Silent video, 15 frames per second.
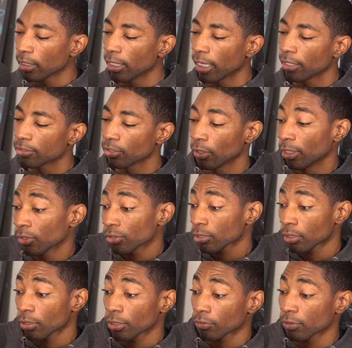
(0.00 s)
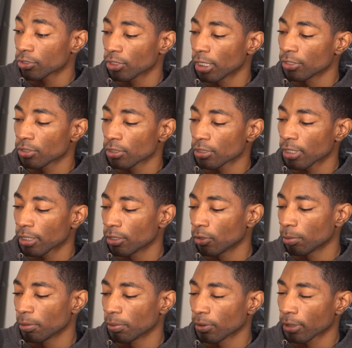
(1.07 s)
Yeah, so those are the only three changes. I
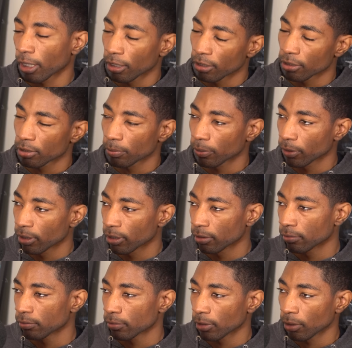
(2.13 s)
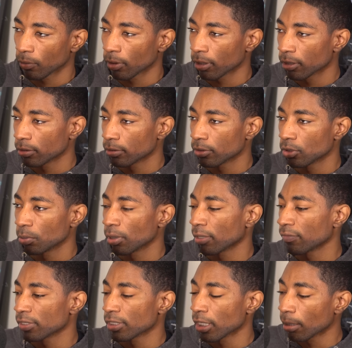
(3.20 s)
know people are kind of disappointed. They wanted Super
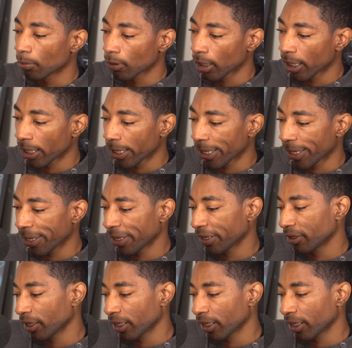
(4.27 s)
Heavy Samurai and